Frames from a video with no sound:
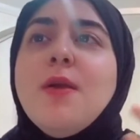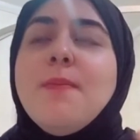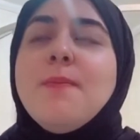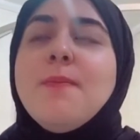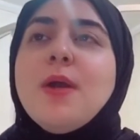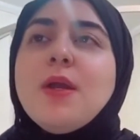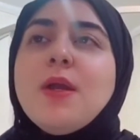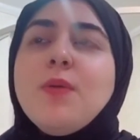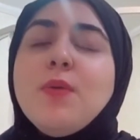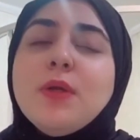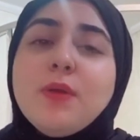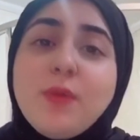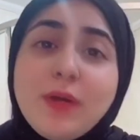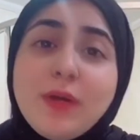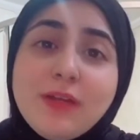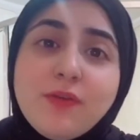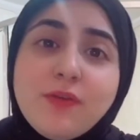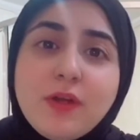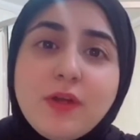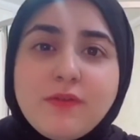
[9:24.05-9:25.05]
but I want to wait
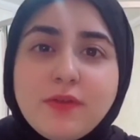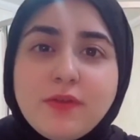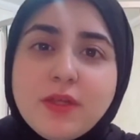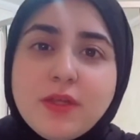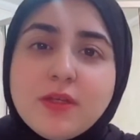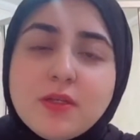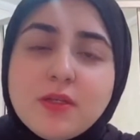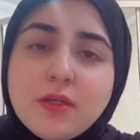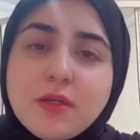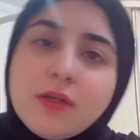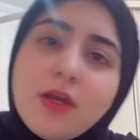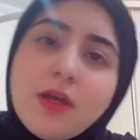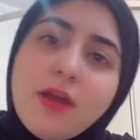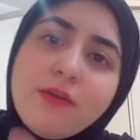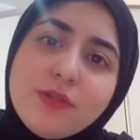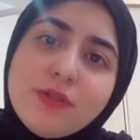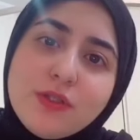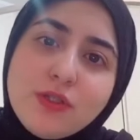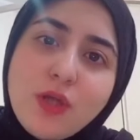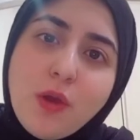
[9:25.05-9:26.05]
for everything to arrive
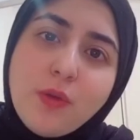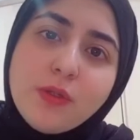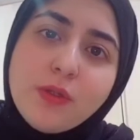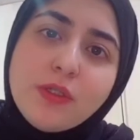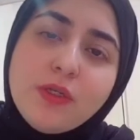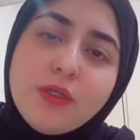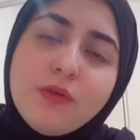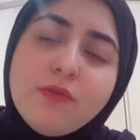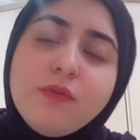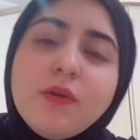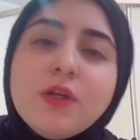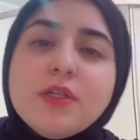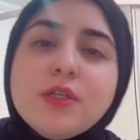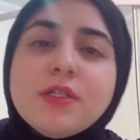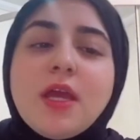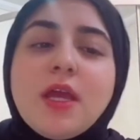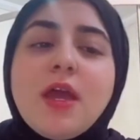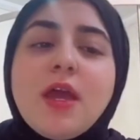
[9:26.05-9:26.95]
to show it to you first.